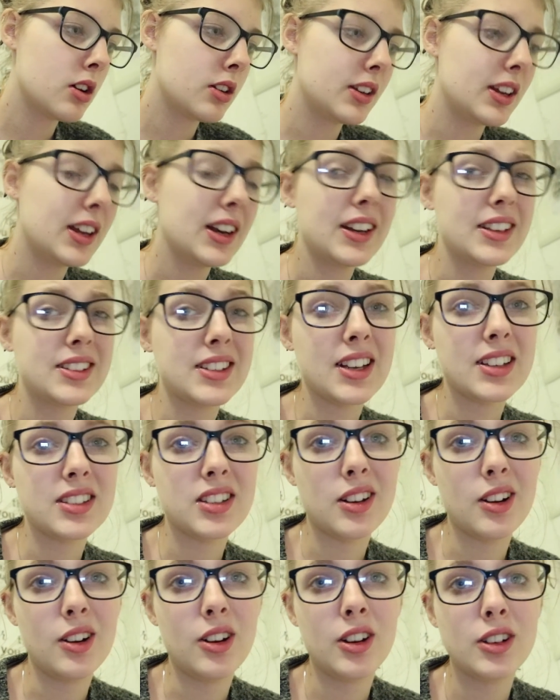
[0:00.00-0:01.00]
nearly 6
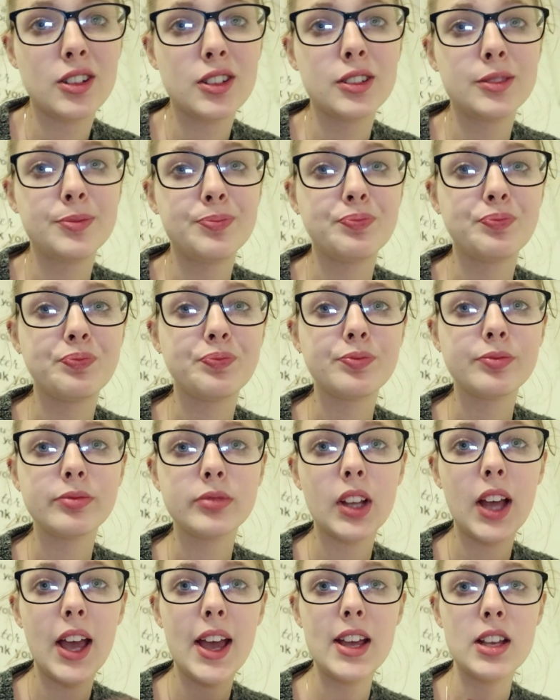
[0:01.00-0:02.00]
o'clock,
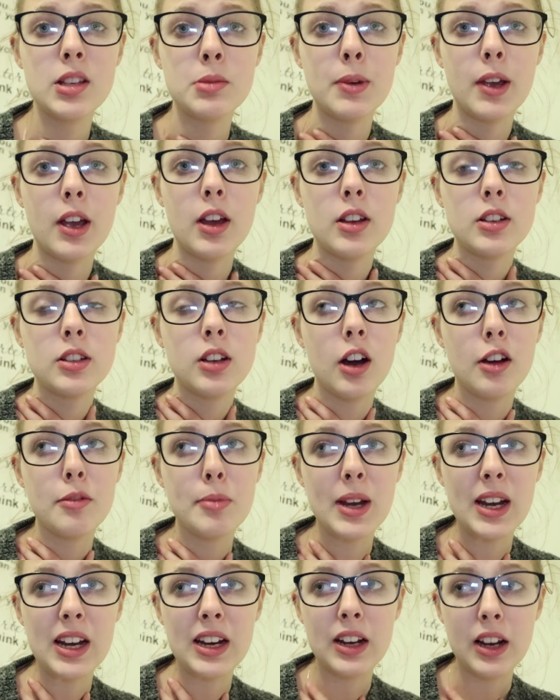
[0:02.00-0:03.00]
is because I've
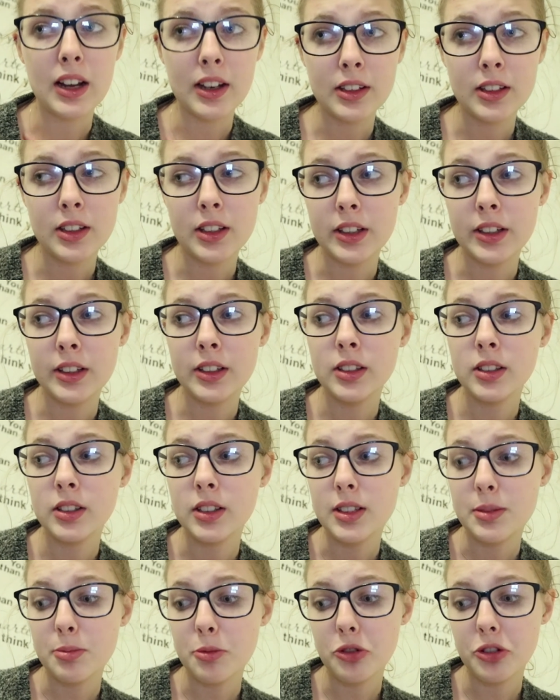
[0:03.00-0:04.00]
been in London
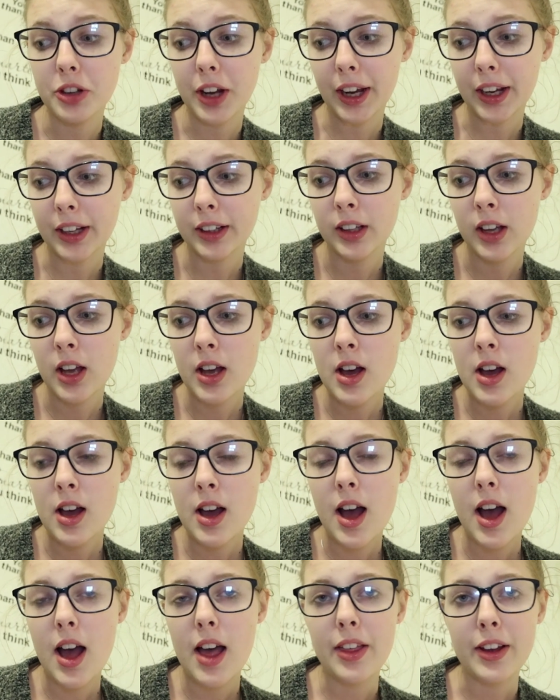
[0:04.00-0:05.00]
this morning
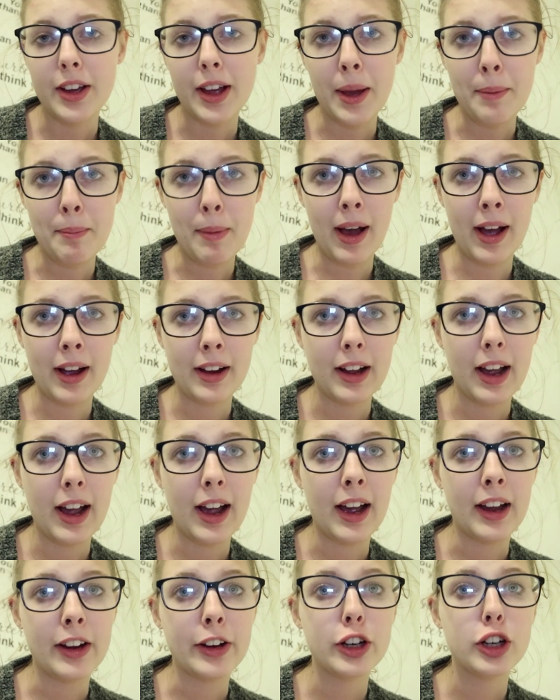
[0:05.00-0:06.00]
and then came back
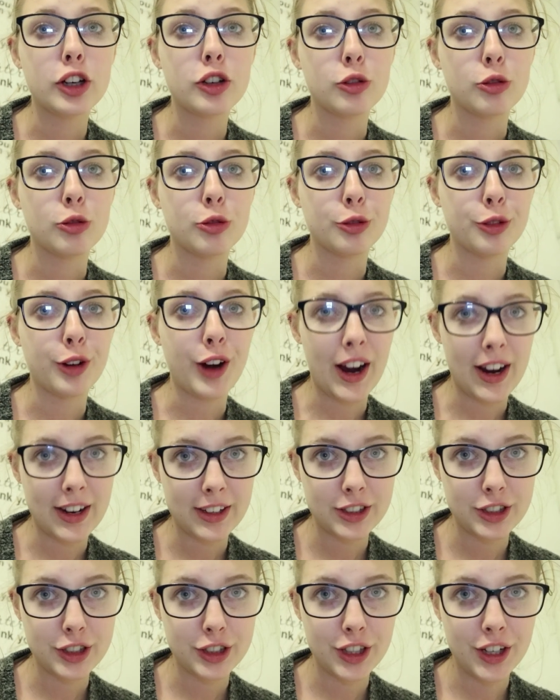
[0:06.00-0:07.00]
and
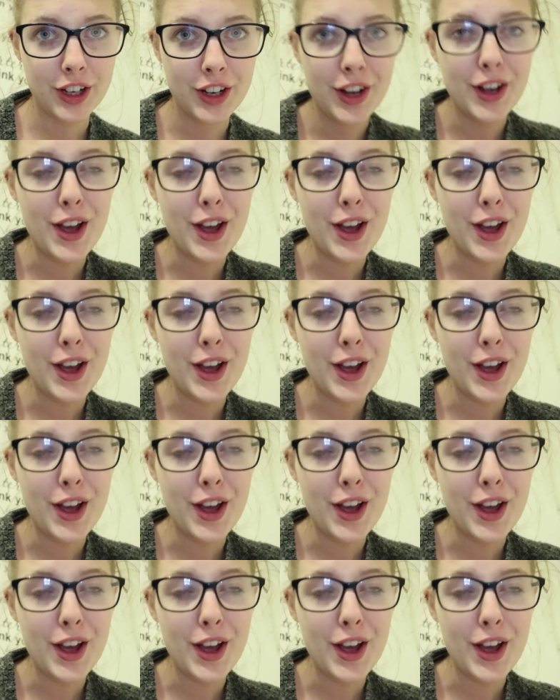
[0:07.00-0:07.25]
crashed.